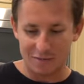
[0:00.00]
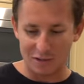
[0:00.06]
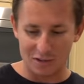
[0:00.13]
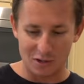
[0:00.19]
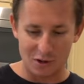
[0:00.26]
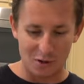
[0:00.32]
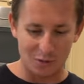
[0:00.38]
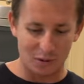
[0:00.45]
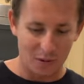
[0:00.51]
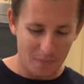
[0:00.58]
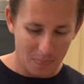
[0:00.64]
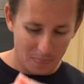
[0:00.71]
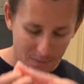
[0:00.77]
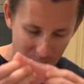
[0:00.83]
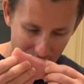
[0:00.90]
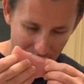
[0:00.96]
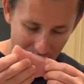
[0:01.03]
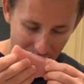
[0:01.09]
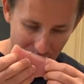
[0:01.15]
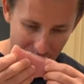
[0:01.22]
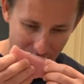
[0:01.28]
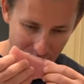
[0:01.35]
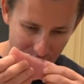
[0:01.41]
of its own.
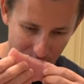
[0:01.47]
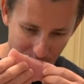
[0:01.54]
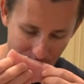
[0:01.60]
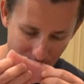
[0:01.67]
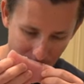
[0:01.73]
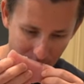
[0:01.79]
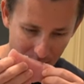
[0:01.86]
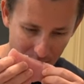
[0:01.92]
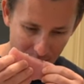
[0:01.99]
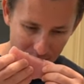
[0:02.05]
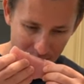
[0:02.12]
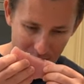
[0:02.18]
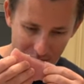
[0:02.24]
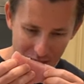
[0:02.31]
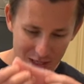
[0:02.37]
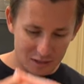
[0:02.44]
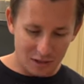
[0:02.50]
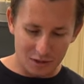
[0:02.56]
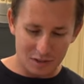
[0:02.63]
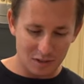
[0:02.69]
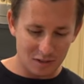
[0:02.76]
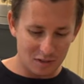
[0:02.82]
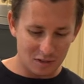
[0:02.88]
And you know, it
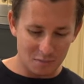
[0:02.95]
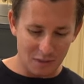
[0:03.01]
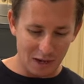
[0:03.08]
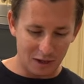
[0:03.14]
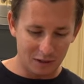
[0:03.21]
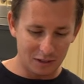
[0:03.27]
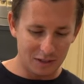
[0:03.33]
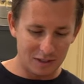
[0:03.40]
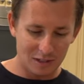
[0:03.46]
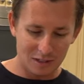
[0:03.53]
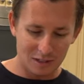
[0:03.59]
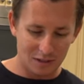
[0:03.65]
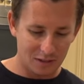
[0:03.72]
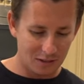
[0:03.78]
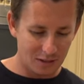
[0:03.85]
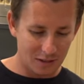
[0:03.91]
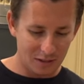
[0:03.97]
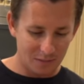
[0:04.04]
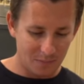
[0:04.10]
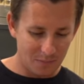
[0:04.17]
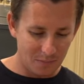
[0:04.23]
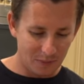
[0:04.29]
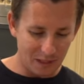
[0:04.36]
doesn't smell, it's
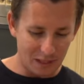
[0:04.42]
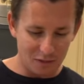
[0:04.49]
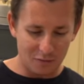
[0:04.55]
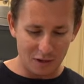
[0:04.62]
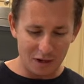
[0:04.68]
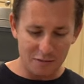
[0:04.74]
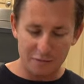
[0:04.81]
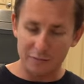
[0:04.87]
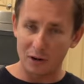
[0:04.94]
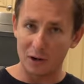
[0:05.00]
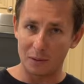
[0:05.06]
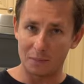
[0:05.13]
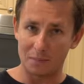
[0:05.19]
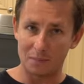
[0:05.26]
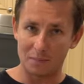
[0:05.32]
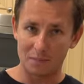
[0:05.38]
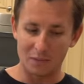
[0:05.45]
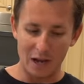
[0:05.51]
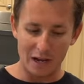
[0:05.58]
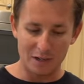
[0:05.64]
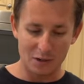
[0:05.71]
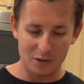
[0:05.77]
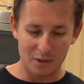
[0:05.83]
very firm.
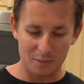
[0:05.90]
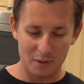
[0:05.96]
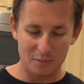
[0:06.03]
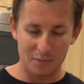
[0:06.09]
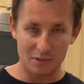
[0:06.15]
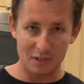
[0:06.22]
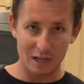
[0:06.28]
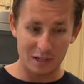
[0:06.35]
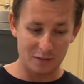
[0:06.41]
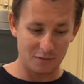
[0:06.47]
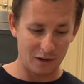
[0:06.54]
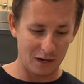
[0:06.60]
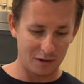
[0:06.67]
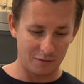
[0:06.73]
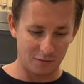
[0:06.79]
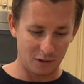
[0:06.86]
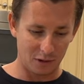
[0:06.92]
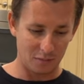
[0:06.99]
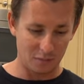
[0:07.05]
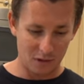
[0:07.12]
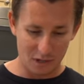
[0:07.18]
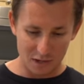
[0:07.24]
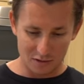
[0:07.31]
I know that people say it's very firm.
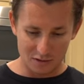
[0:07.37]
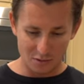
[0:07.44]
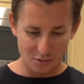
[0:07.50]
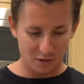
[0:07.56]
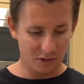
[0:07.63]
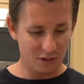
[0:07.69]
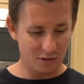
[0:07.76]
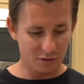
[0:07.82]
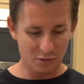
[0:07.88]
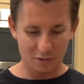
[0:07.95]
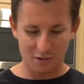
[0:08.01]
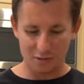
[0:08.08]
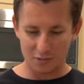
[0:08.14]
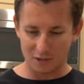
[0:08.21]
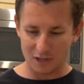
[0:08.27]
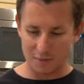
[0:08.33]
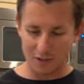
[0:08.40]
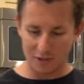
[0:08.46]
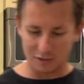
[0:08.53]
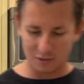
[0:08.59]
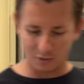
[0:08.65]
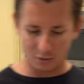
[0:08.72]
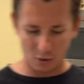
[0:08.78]
So what we're gonna do is we're gonna make
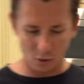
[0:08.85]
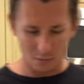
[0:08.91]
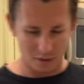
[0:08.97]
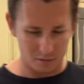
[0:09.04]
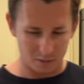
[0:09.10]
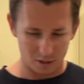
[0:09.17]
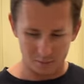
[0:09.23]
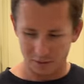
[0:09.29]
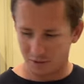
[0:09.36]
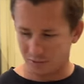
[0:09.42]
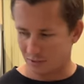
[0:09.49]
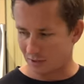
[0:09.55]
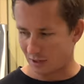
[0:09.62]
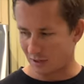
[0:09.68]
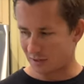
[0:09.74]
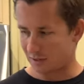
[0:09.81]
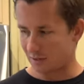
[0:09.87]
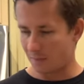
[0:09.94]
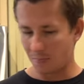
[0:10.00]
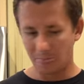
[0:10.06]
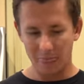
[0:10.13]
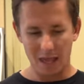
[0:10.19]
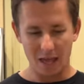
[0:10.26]
a little homemade barbecue
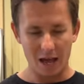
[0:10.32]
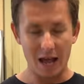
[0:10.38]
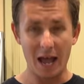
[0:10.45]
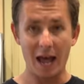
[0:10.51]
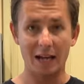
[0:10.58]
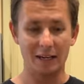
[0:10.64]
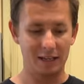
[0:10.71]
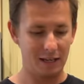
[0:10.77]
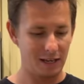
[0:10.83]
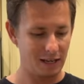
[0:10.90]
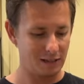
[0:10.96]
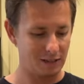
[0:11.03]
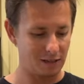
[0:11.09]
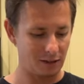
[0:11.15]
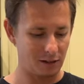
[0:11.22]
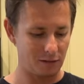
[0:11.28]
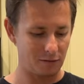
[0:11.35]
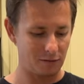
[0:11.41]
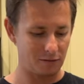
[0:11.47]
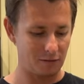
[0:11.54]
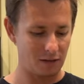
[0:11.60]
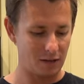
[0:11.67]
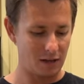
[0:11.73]
sauce. I had
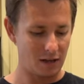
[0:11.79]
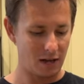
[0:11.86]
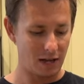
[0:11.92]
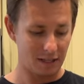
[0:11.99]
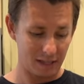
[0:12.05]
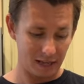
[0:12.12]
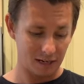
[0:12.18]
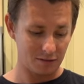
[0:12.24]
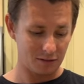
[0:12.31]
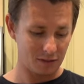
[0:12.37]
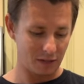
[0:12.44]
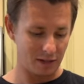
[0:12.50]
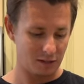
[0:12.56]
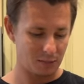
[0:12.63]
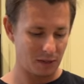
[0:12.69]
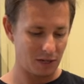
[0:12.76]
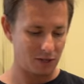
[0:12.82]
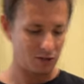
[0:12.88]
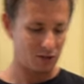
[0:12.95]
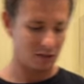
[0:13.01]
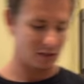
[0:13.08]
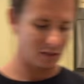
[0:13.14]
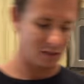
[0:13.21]
a can of sliced
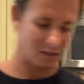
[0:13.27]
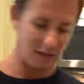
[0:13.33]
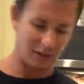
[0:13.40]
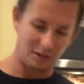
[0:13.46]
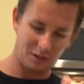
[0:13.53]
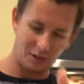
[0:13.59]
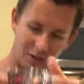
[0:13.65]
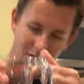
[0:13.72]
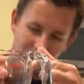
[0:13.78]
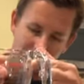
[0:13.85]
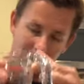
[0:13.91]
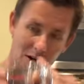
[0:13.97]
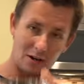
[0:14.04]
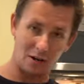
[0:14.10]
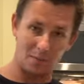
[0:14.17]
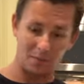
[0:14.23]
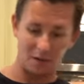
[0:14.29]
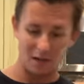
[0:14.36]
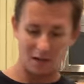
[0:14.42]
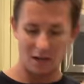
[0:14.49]
peaches. I took the syrup,